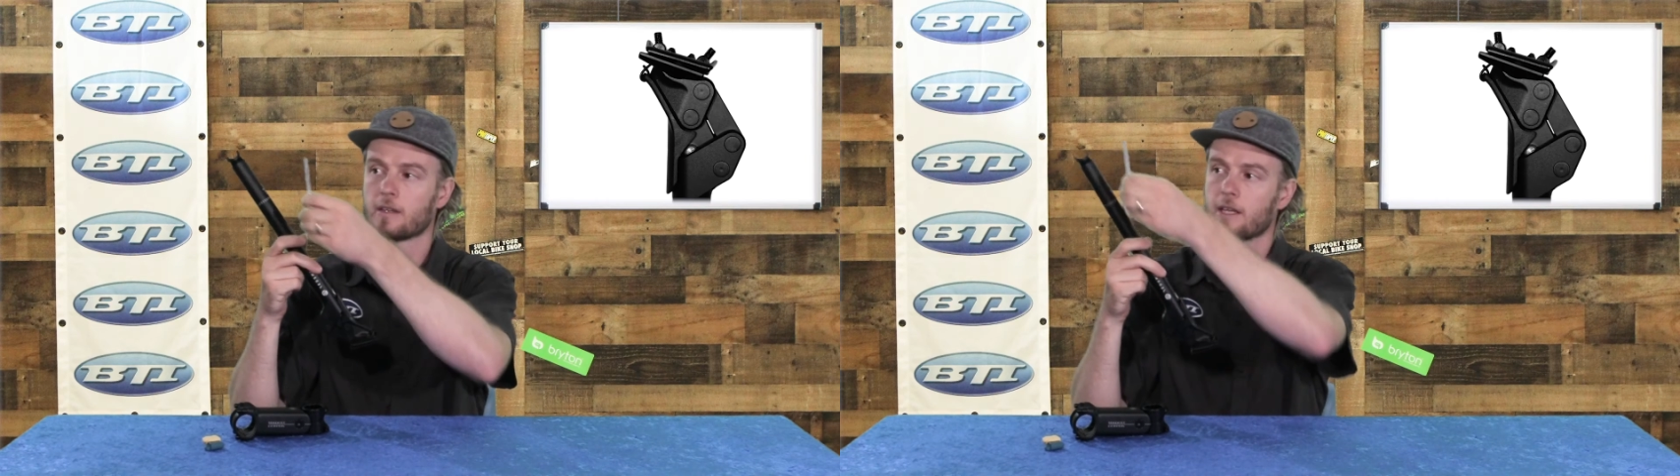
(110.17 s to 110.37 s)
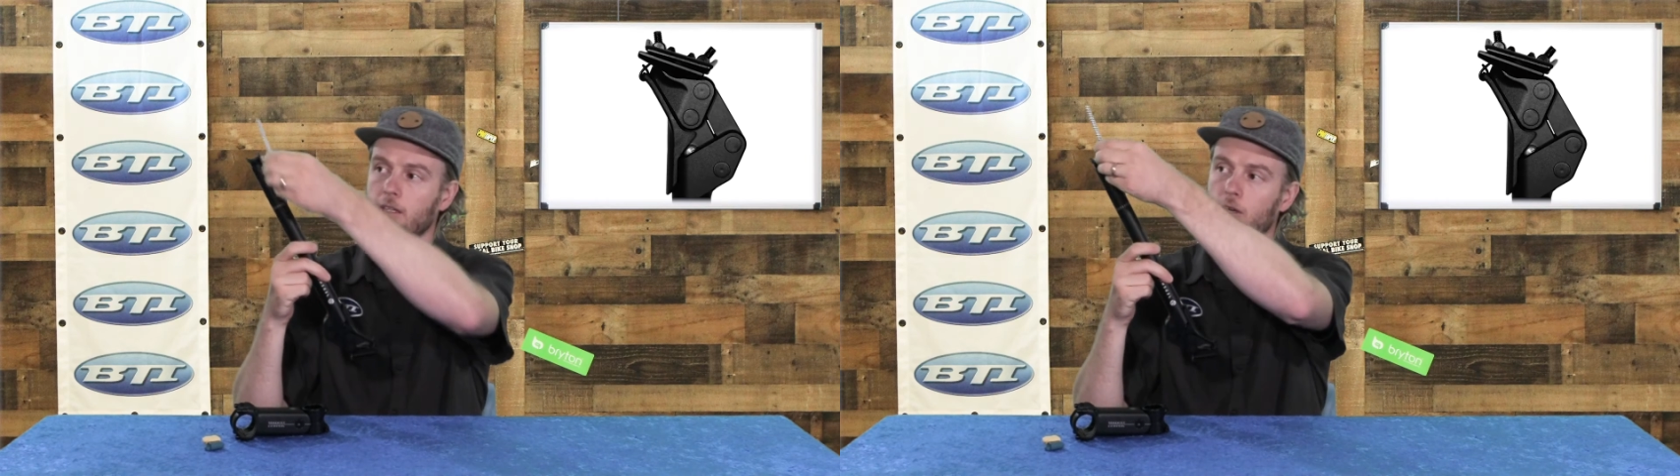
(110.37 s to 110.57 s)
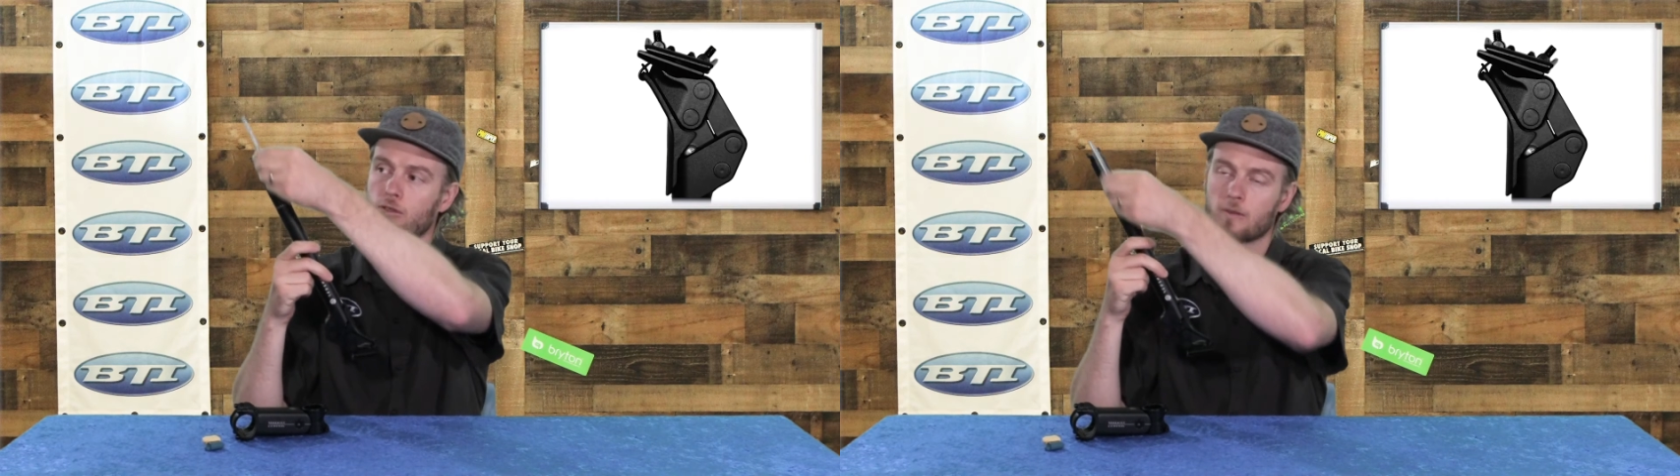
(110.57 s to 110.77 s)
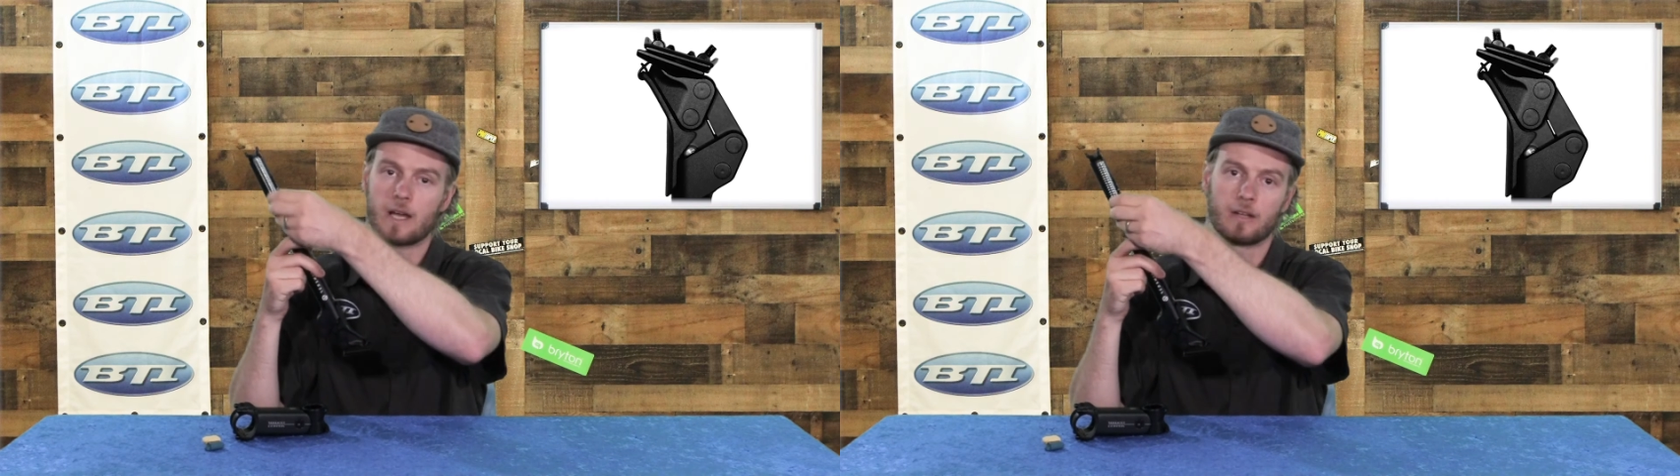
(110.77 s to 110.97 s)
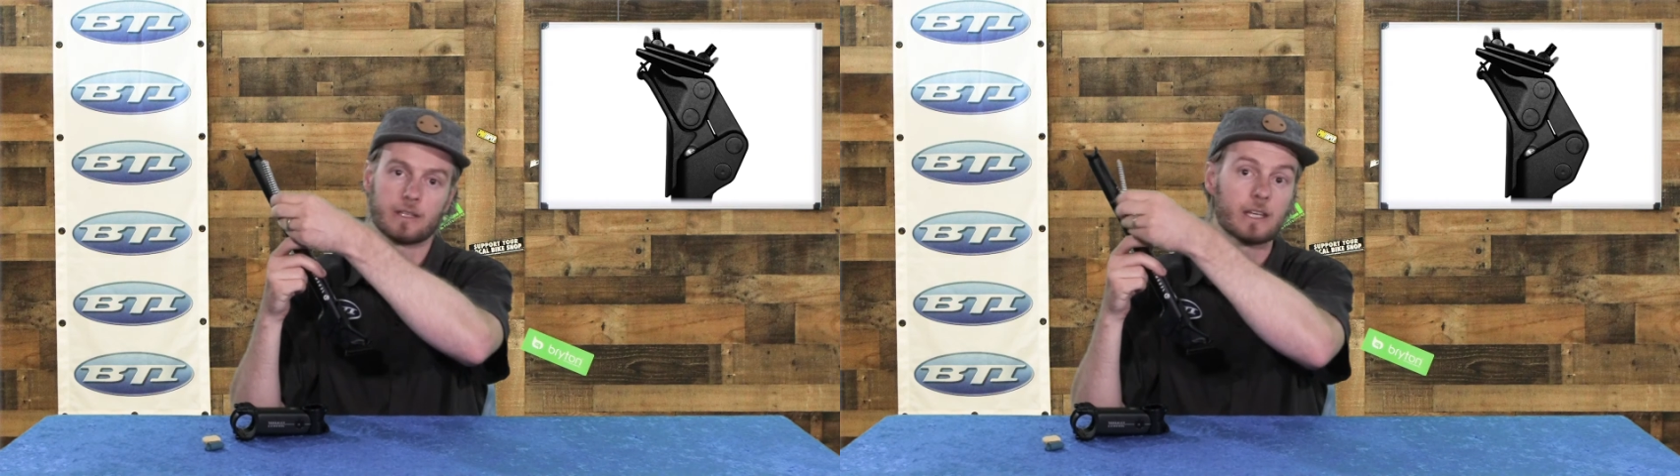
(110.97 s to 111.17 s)
that goes
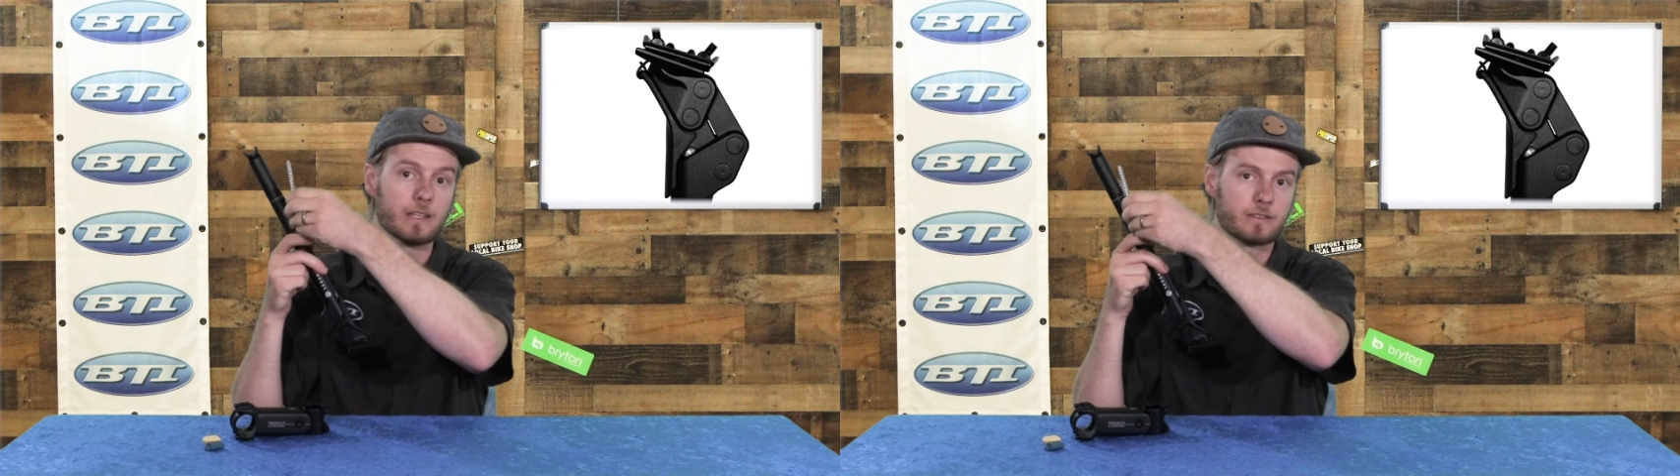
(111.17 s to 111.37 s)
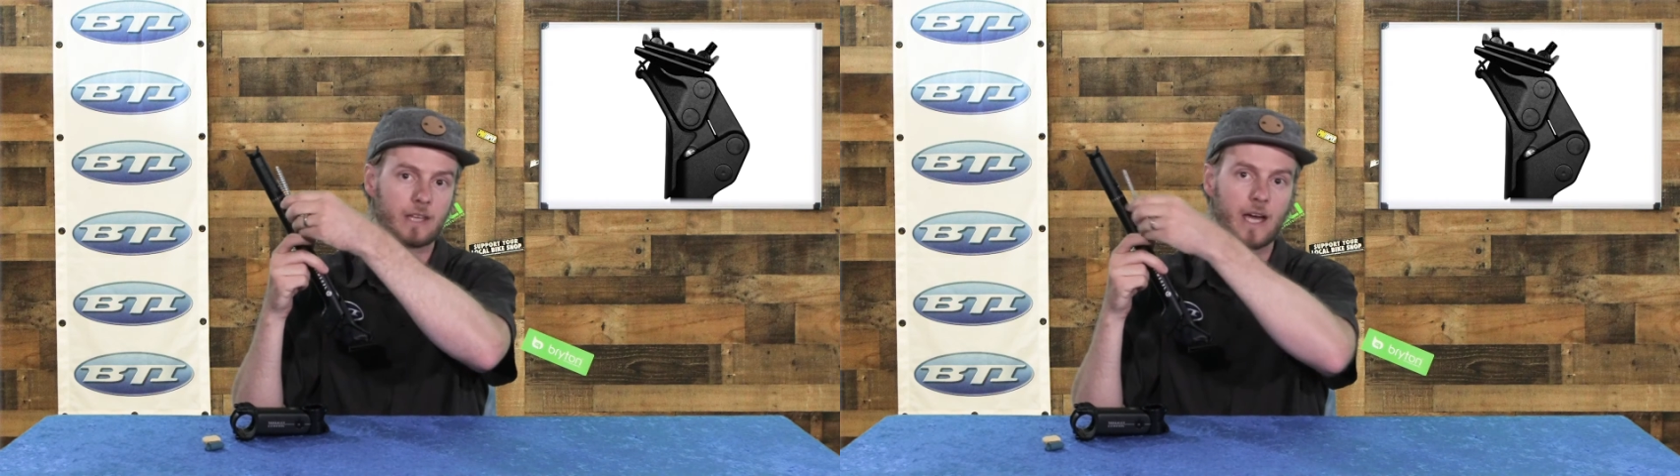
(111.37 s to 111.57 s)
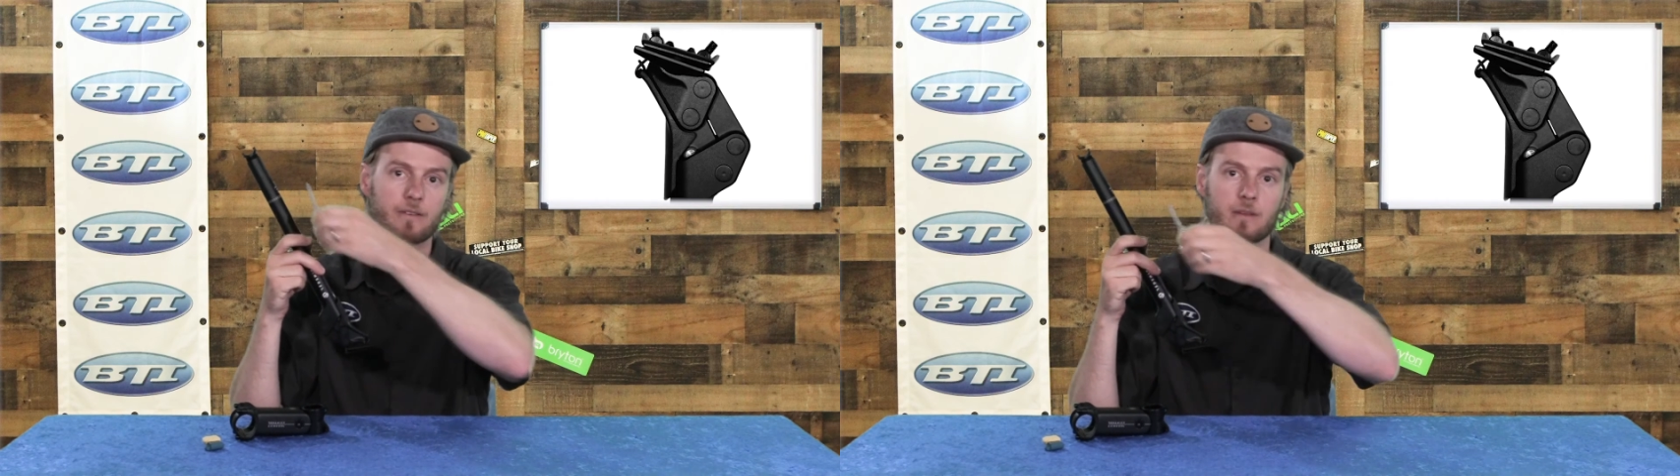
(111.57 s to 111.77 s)
right on the inside